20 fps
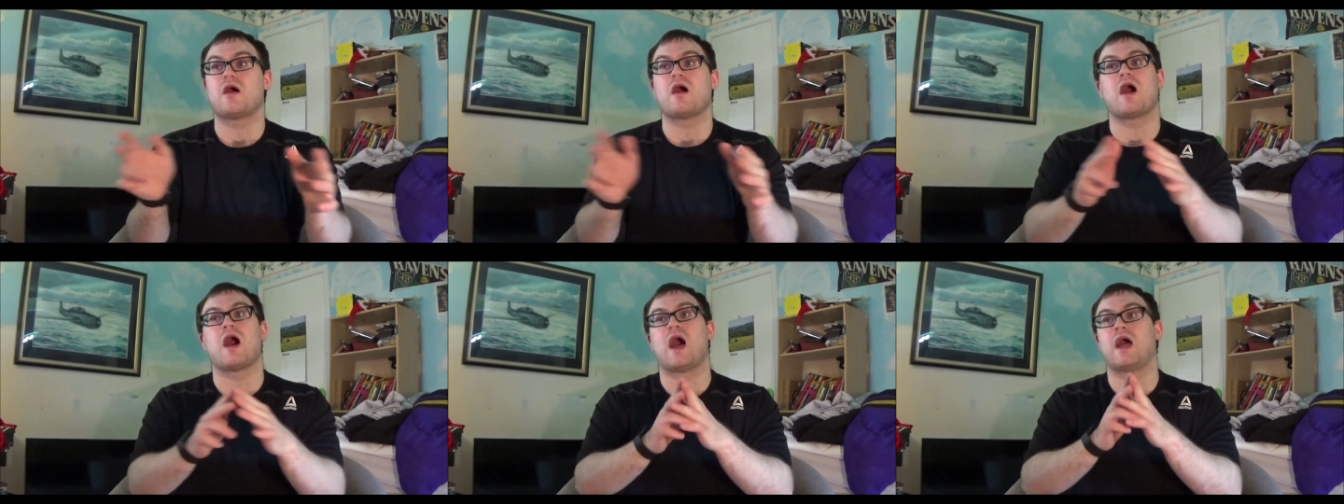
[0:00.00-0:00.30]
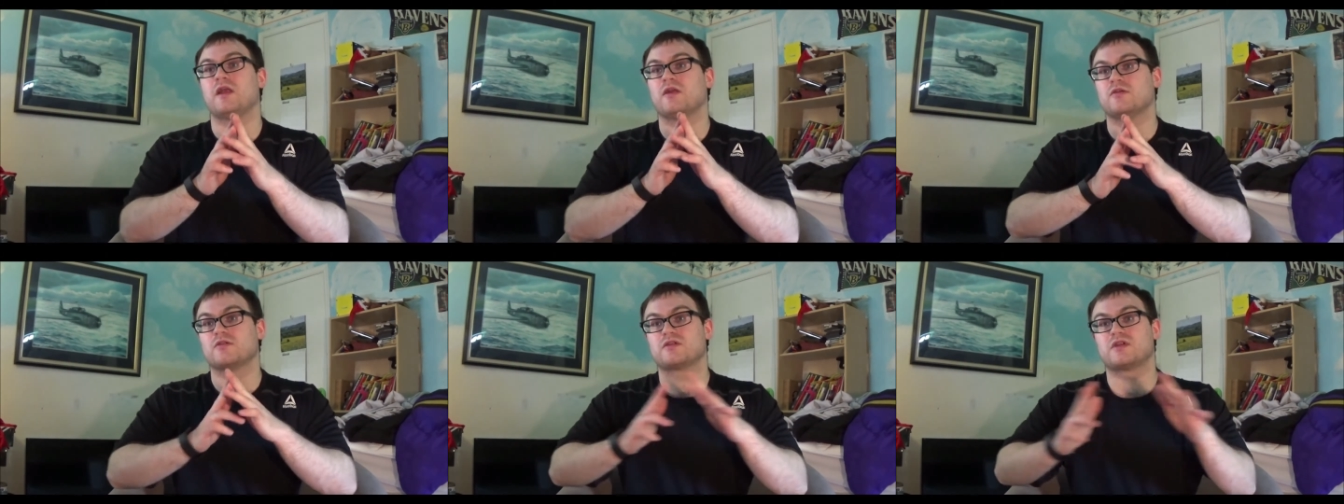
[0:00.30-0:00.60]
I
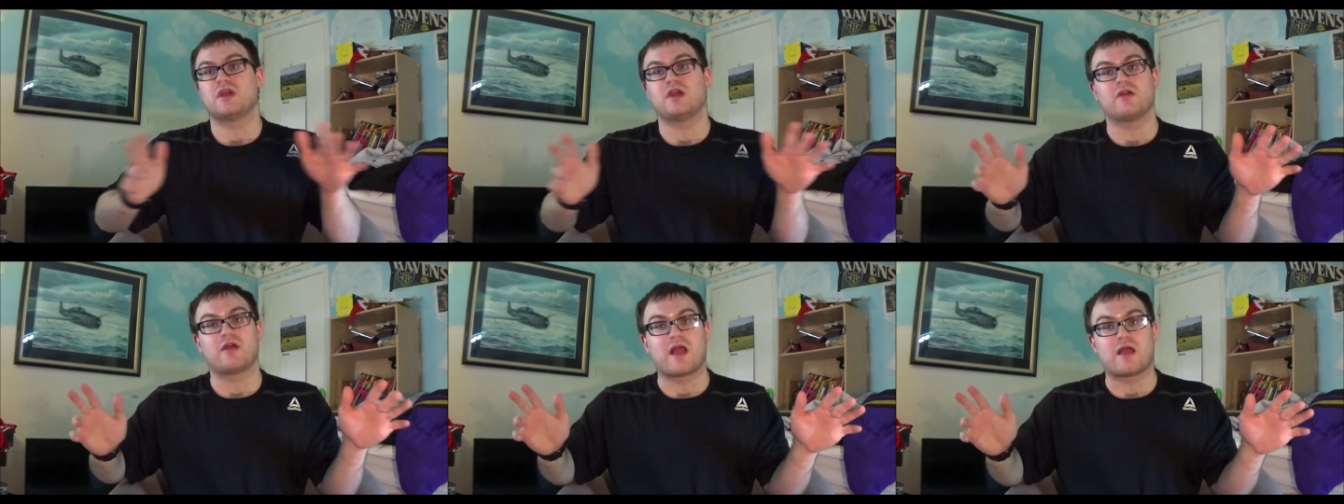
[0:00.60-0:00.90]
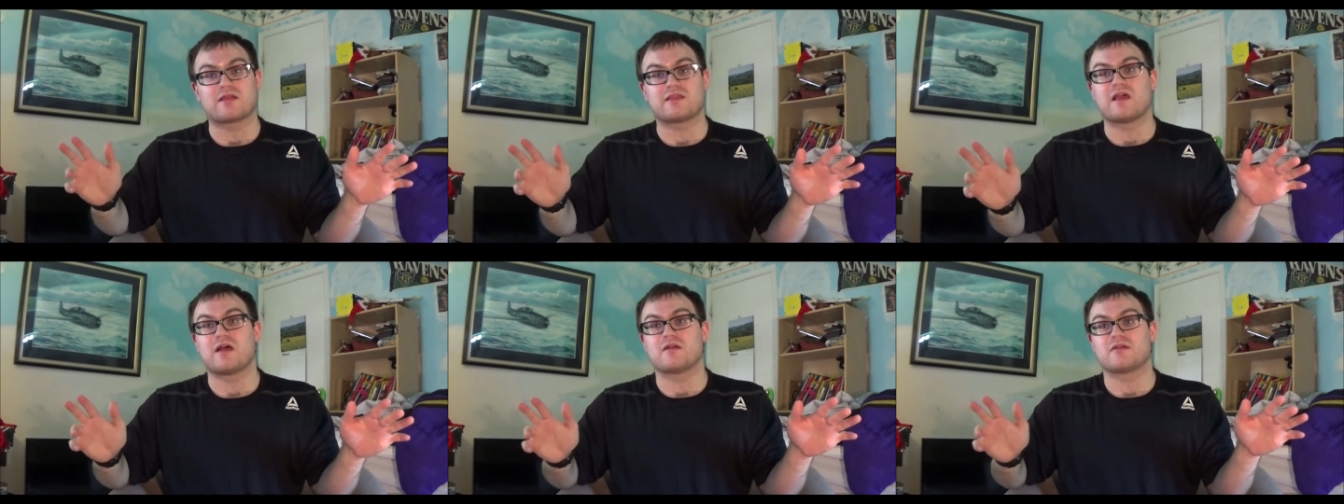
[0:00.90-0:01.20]
don't care how
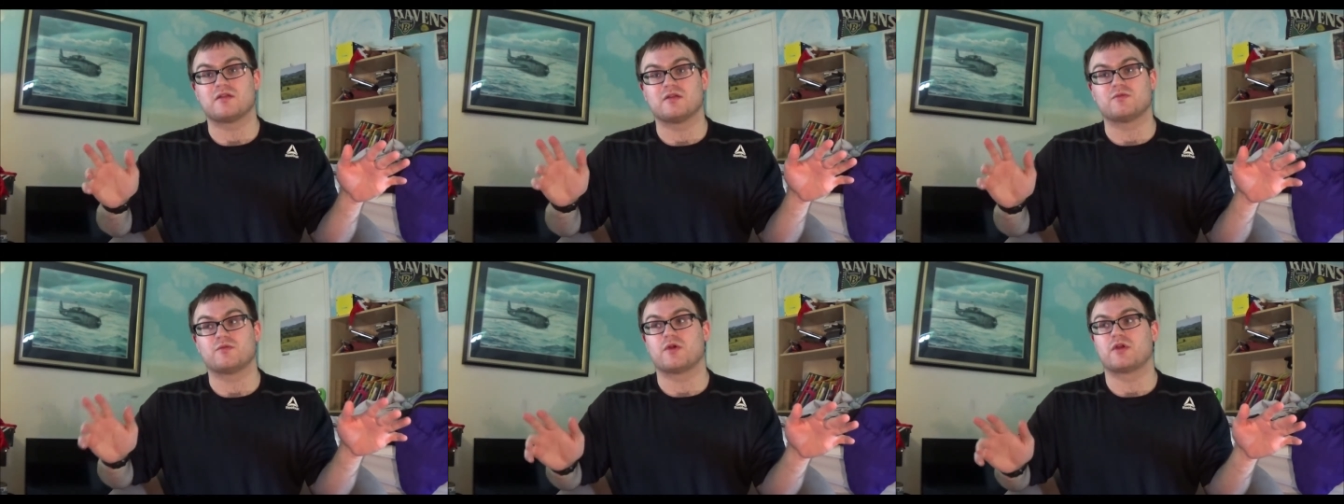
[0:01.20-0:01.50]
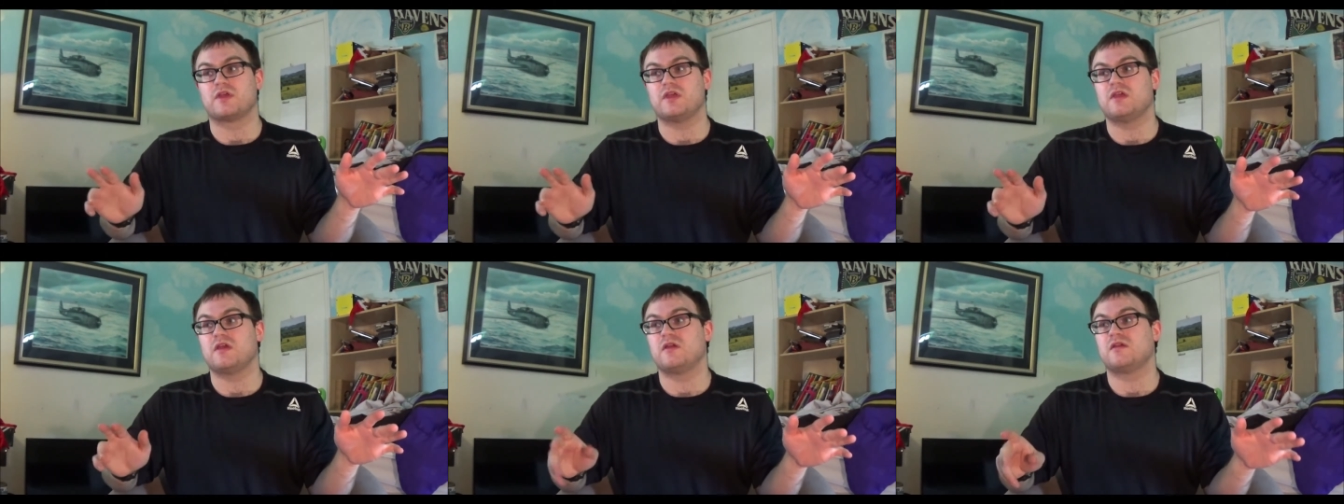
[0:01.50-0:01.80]
talented a
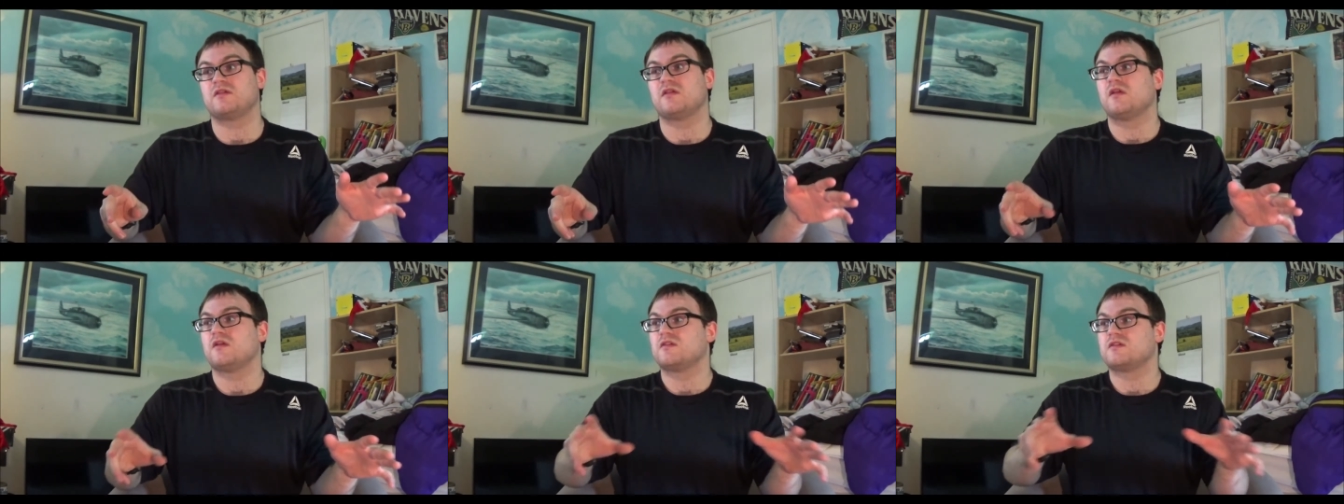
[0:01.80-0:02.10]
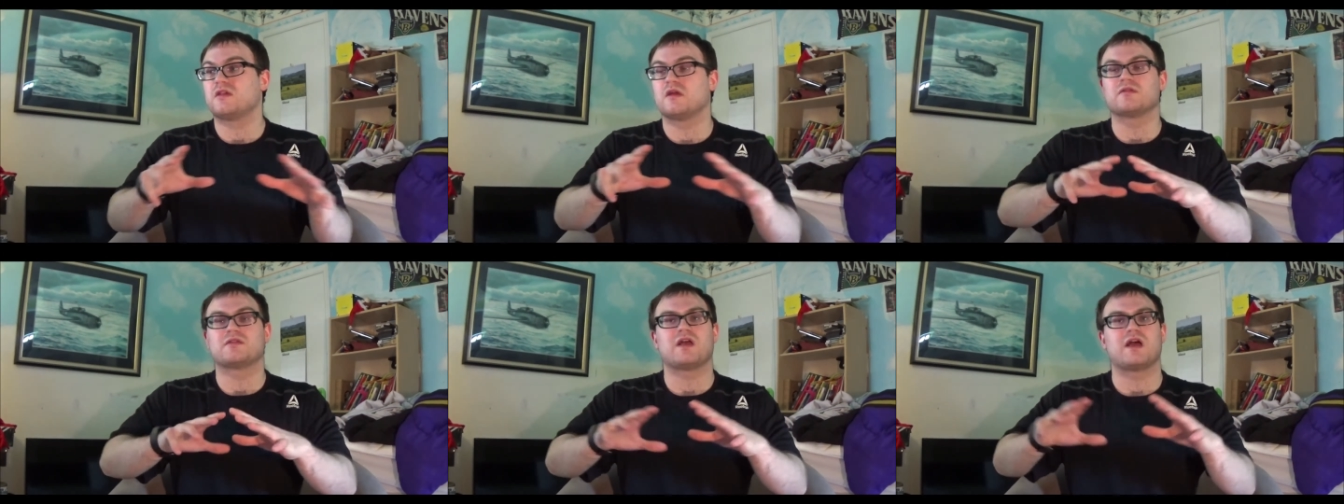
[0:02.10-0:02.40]
rookie is.
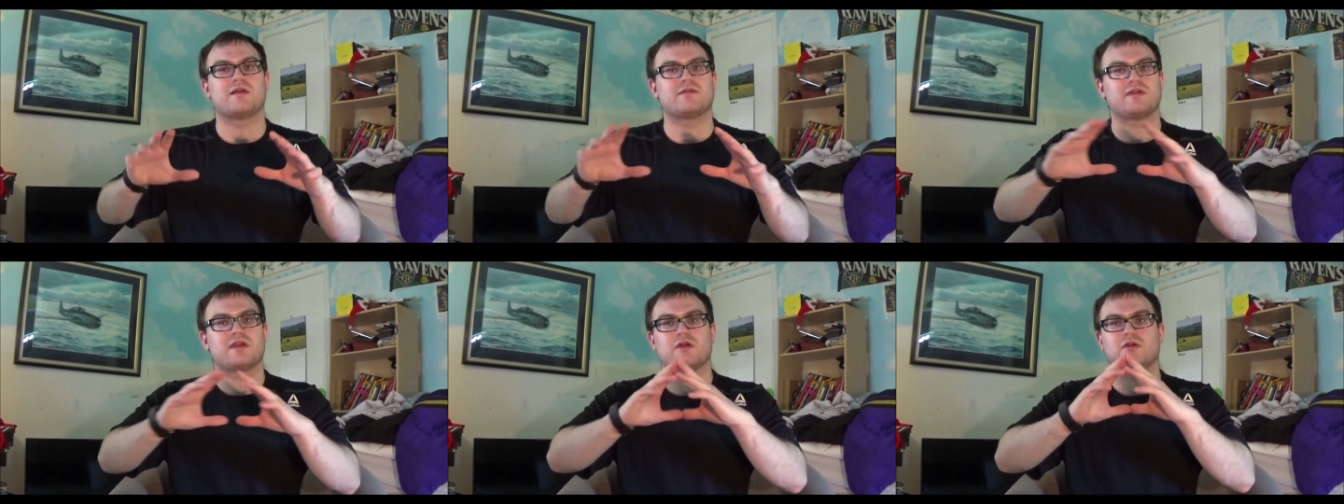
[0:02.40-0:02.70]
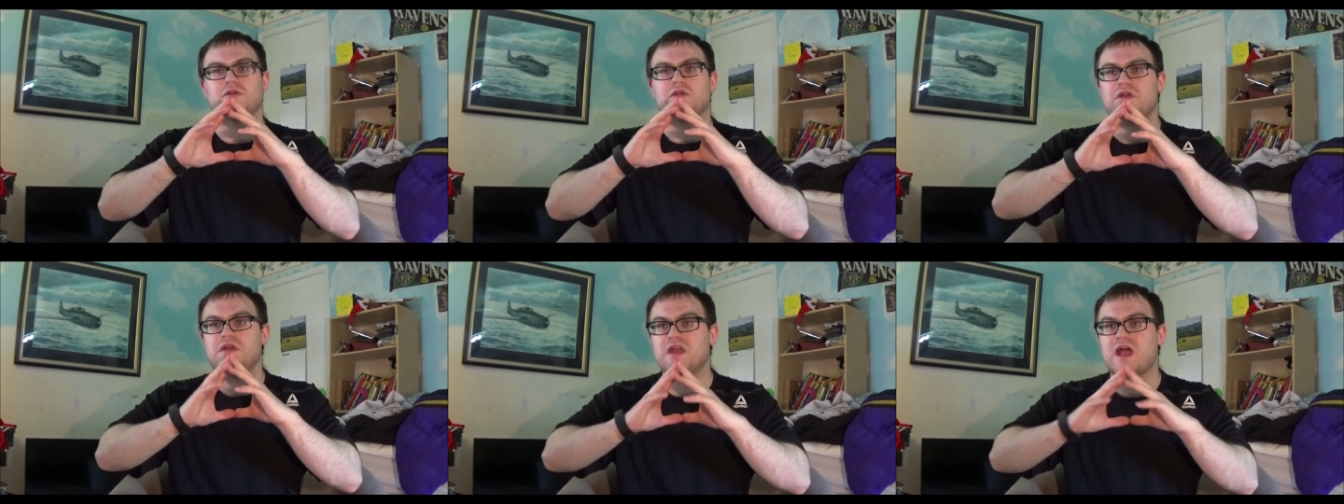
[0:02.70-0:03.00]
Sometimes they are
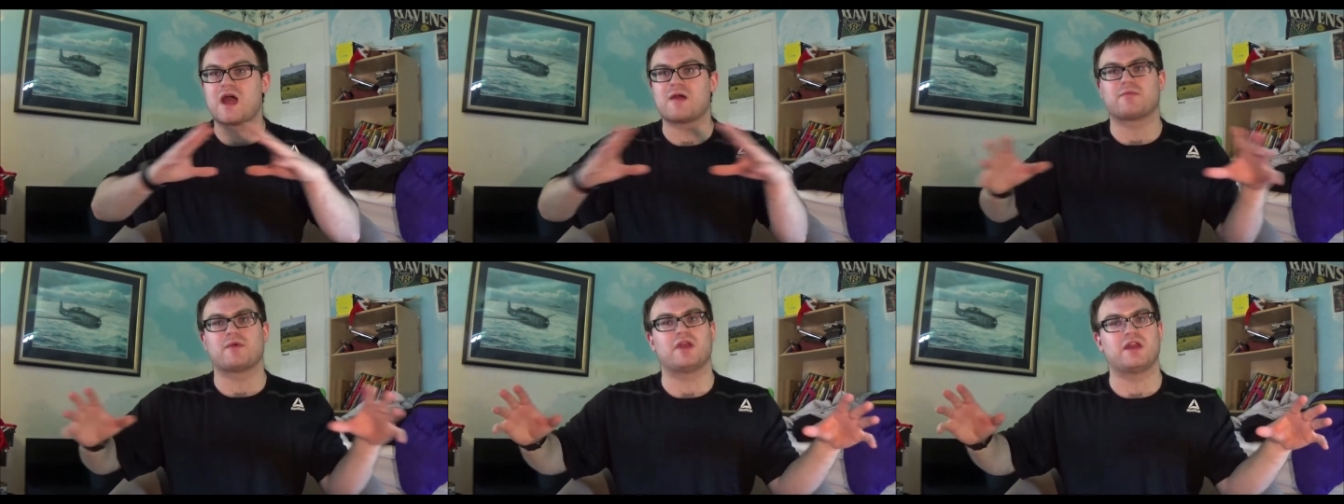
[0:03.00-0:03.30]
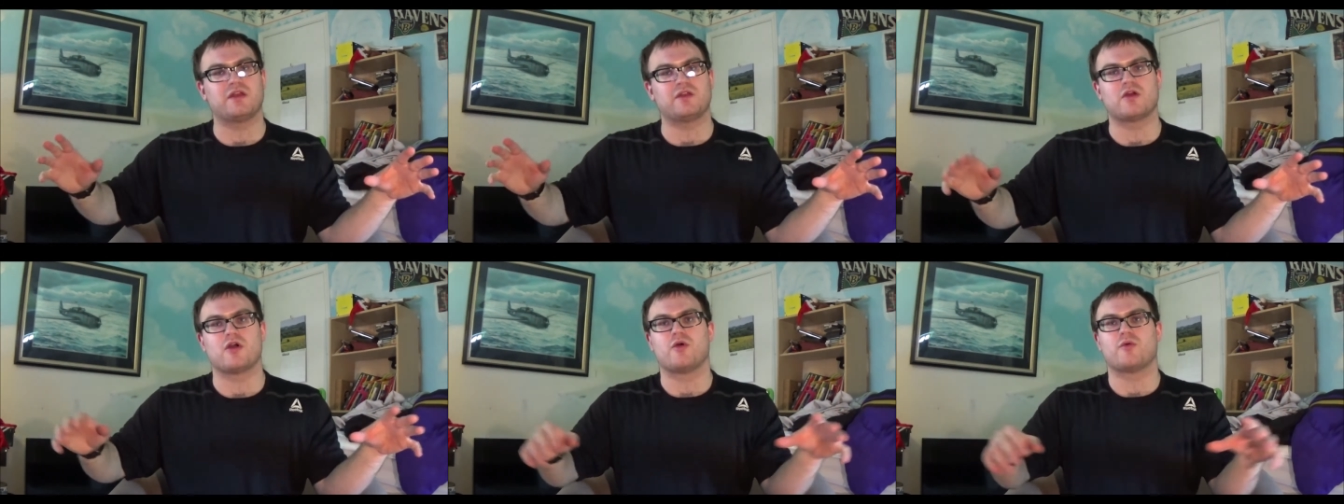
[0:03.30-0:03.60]
not ready
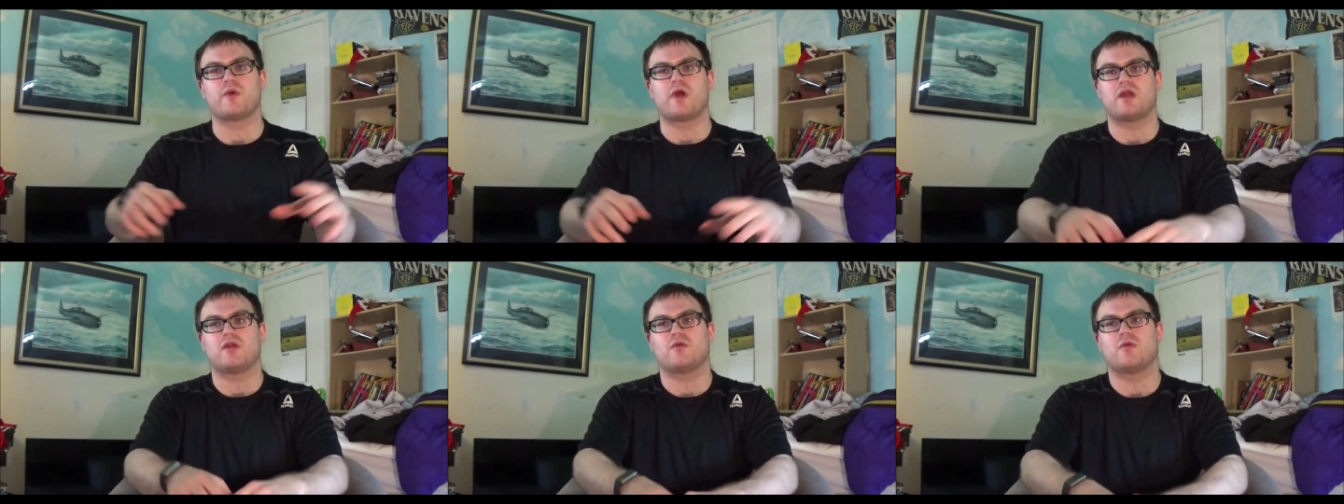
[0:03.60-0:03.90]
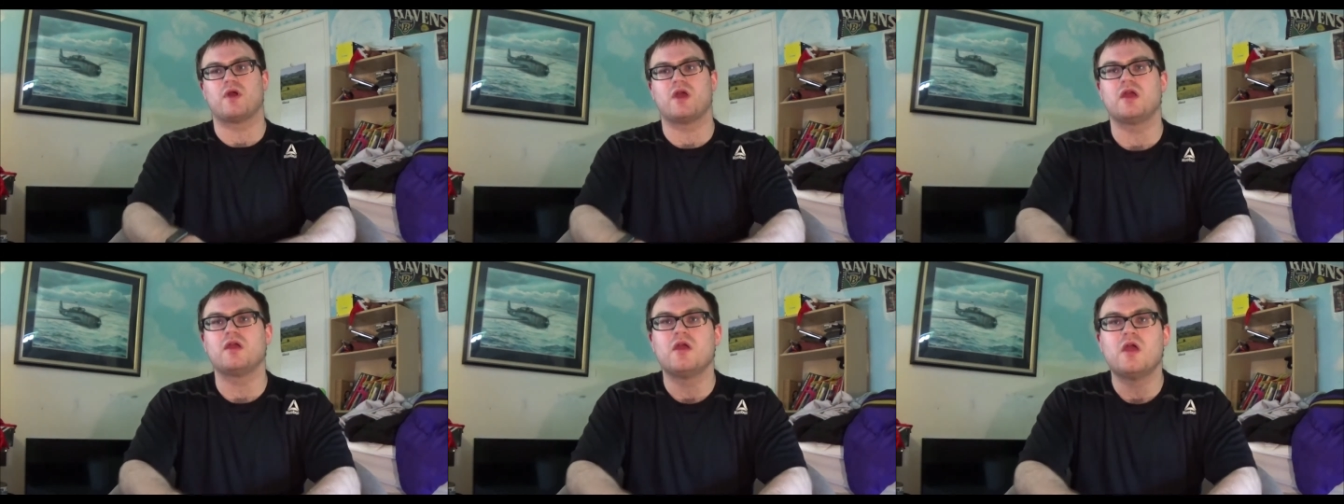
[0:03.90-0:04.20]
to go right away,